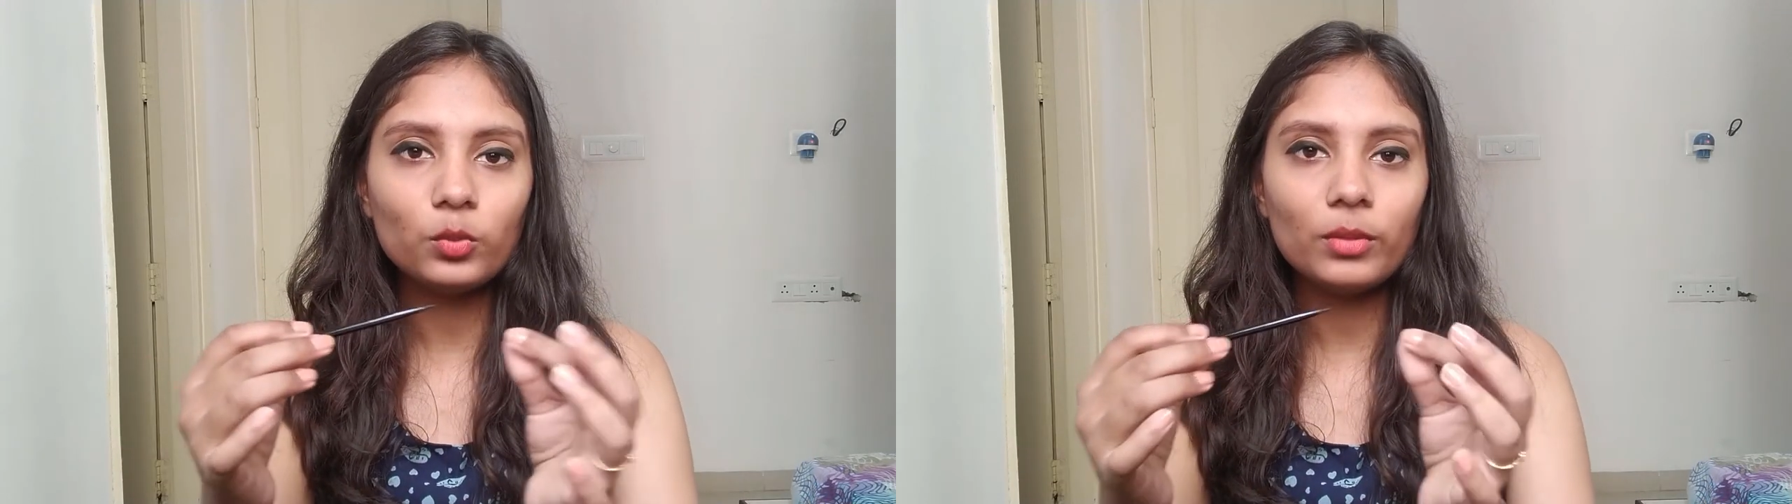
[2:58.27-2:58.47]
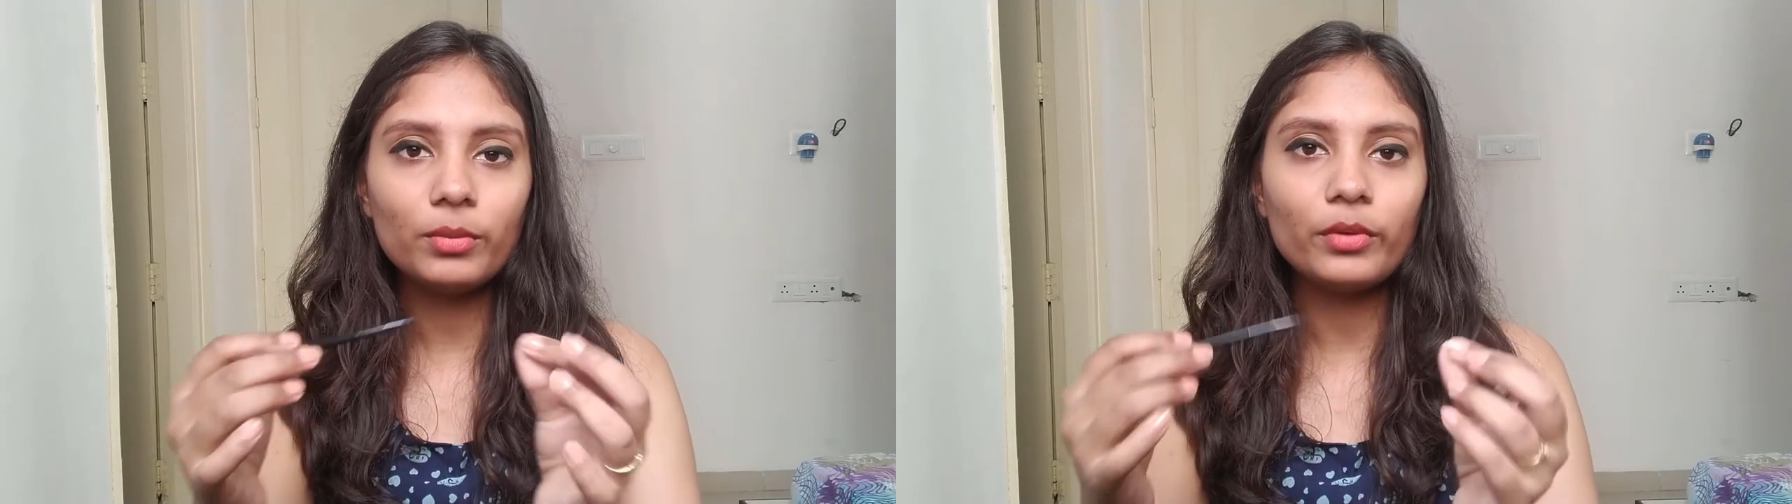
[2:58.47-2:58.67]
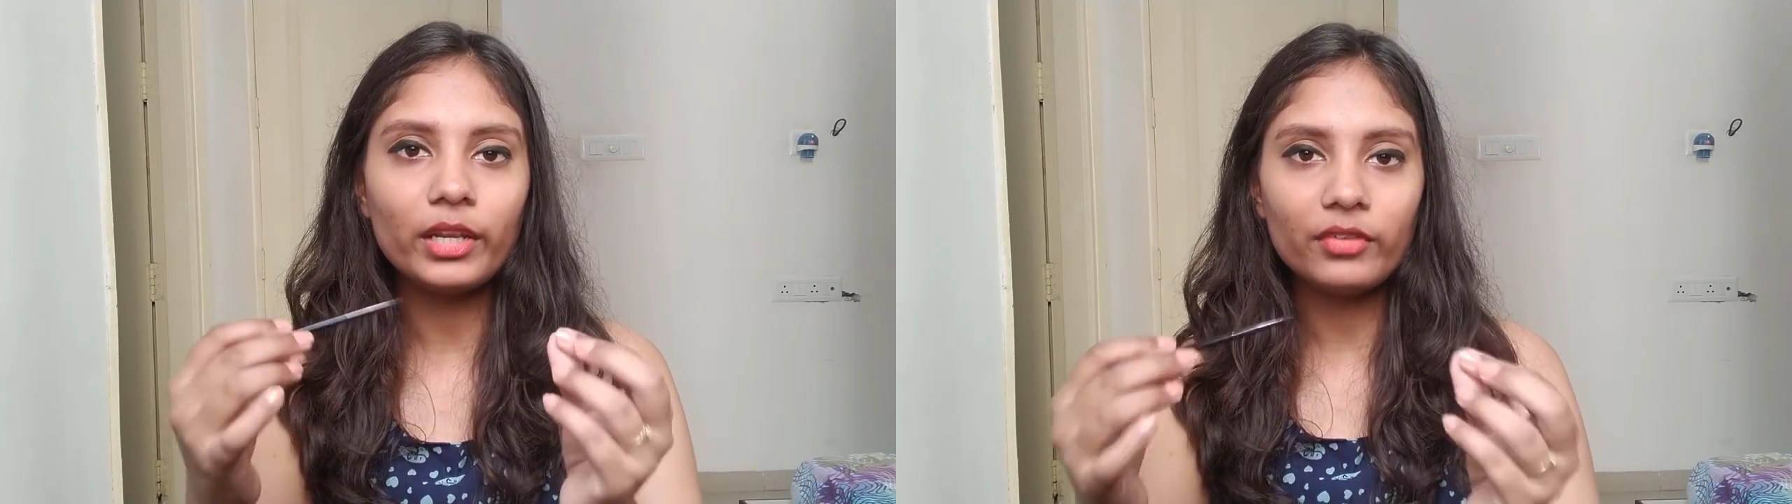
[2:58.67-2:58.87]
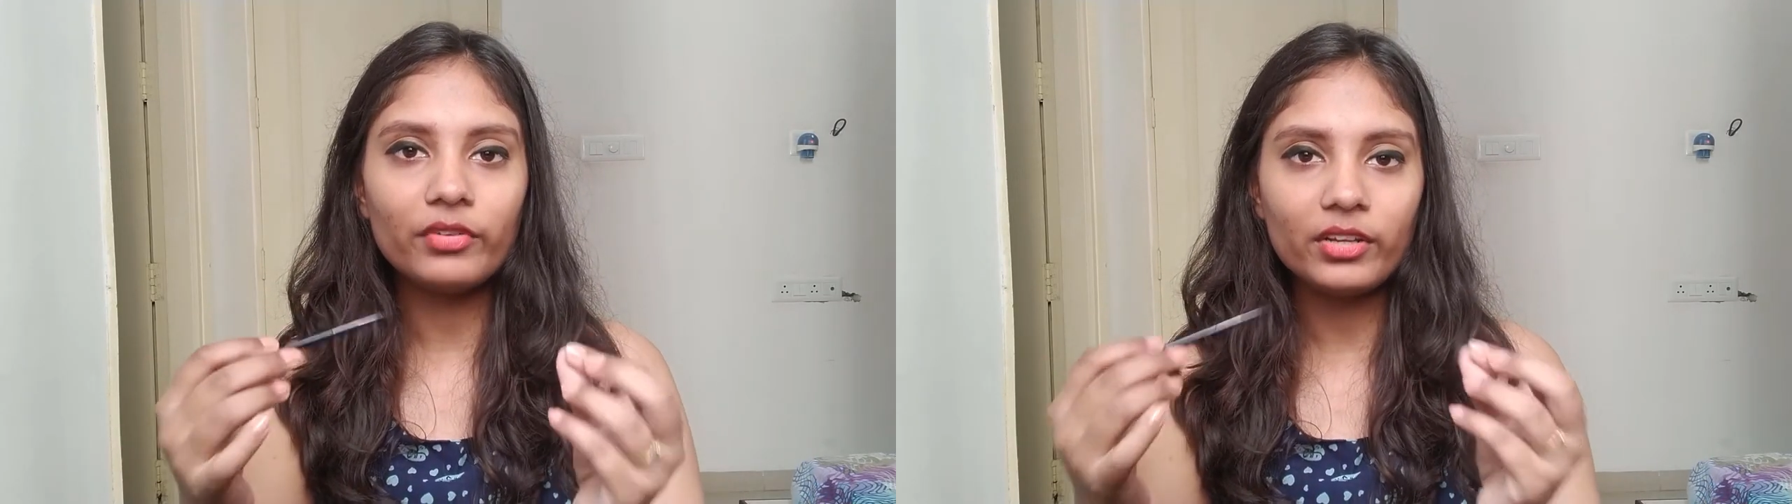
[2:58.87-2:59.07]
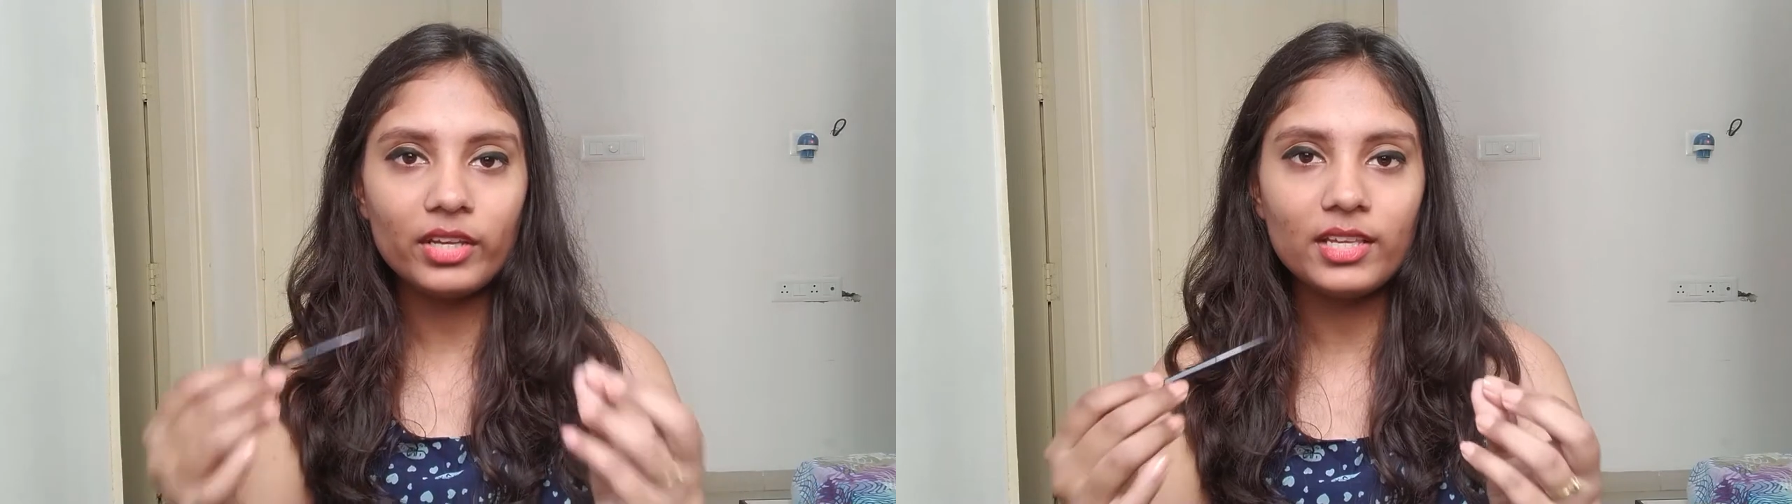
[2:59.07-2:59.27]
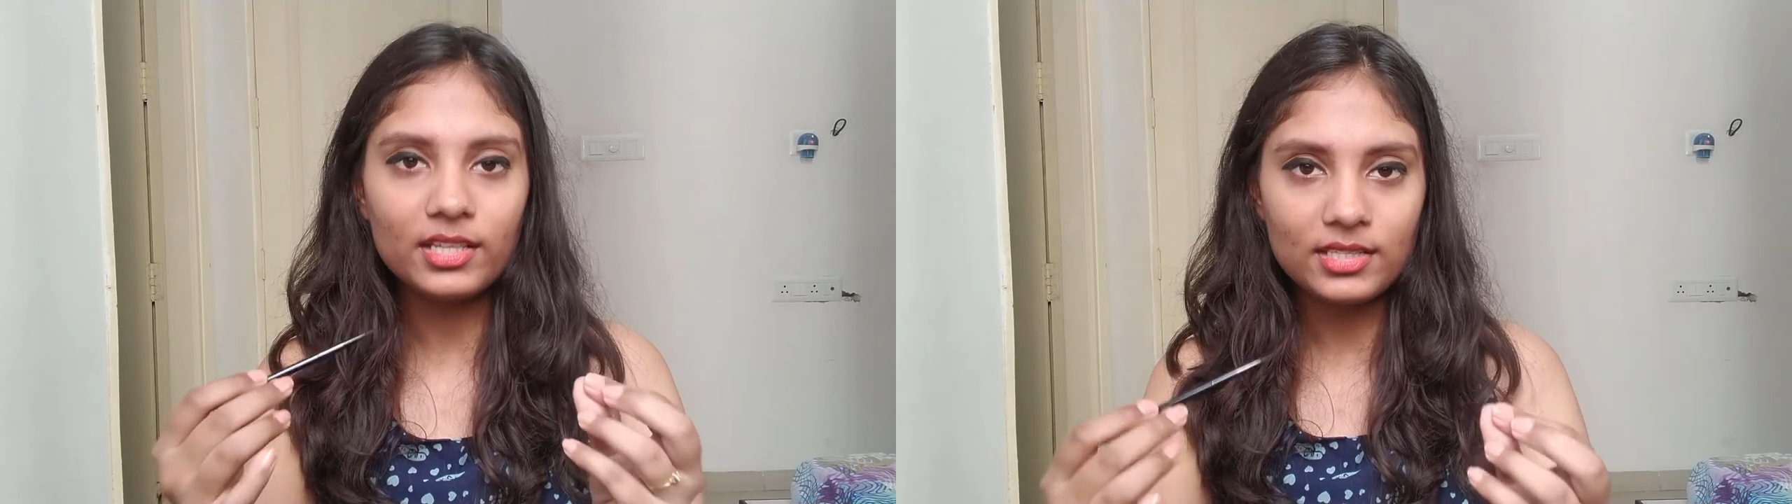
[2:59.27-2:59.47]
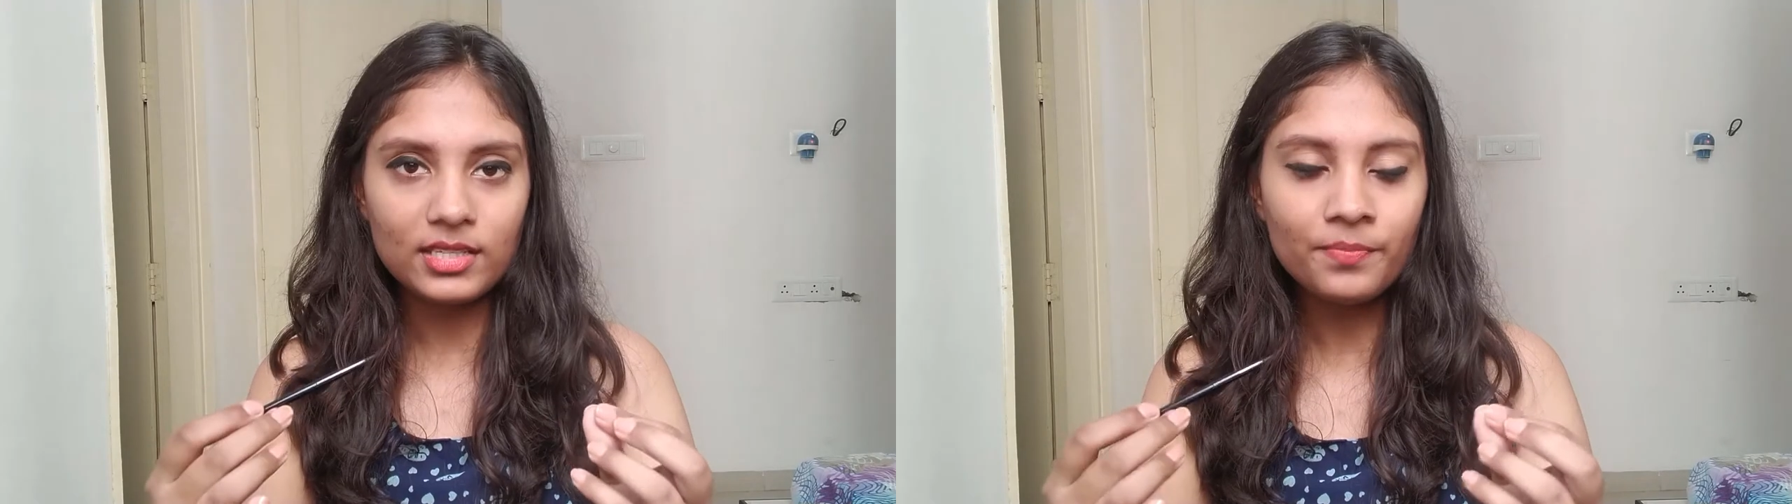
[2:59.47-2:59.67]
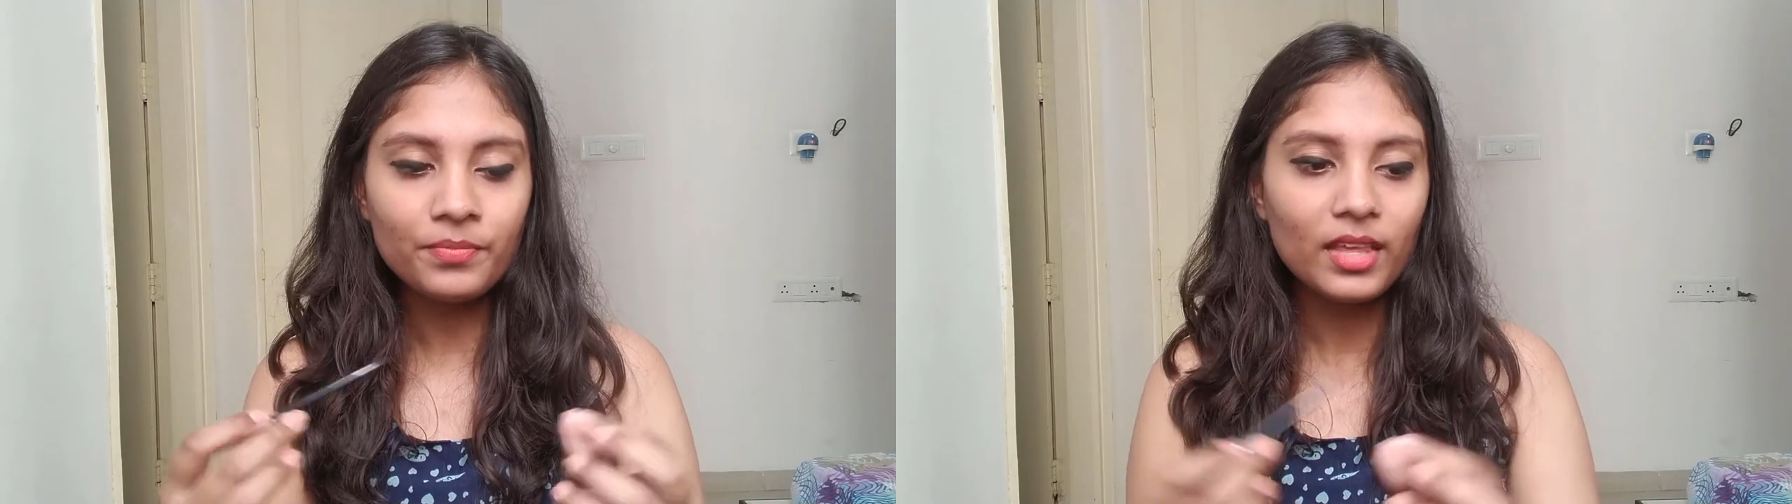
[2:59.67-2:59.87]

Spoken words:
will be very, very easy,